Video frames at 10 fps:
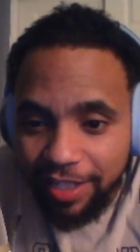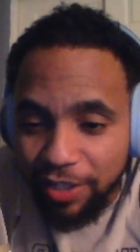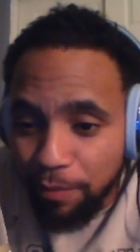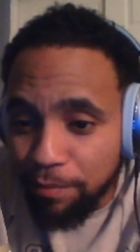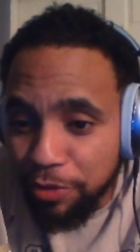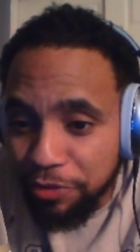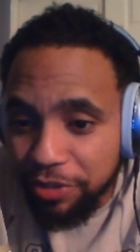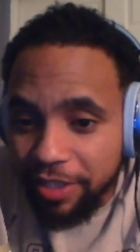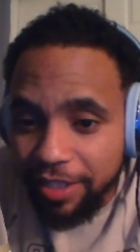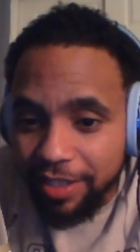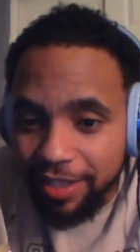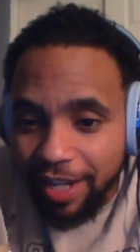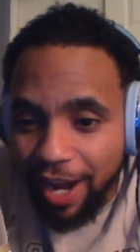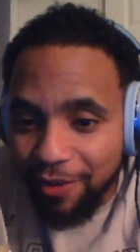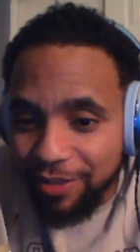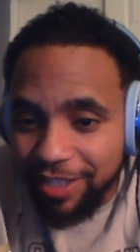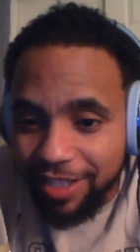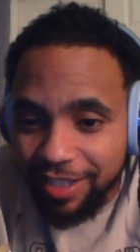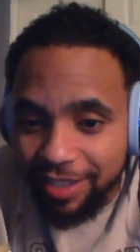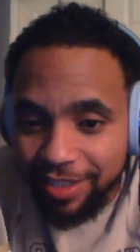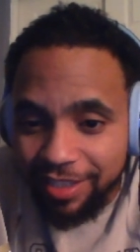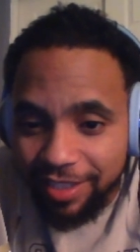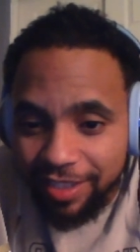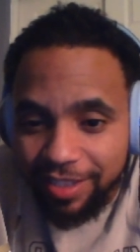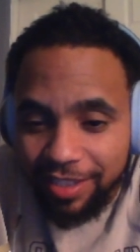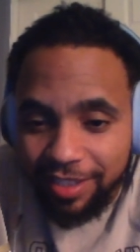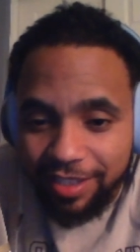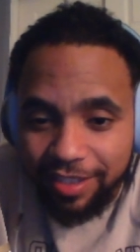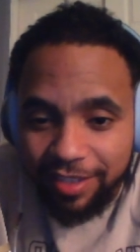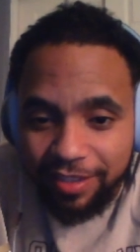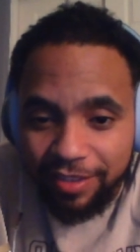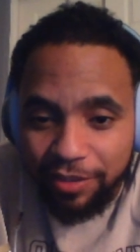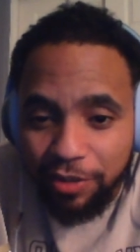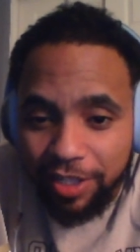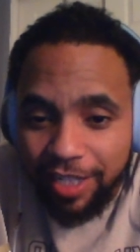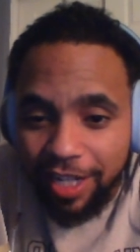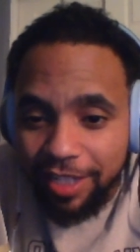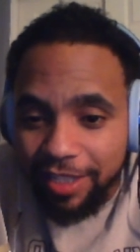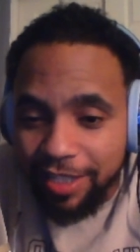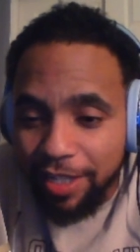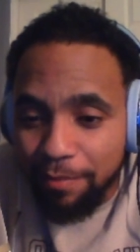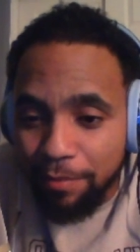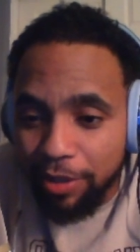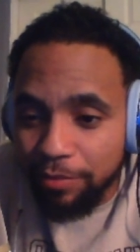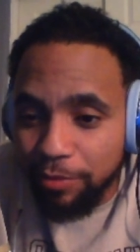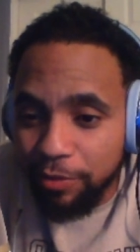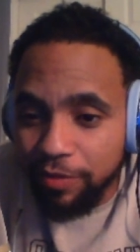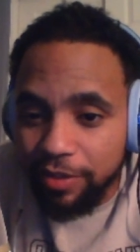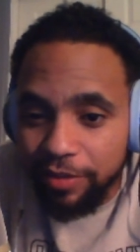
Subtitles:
the music, everything. You could tell it's a Tim Burton movie.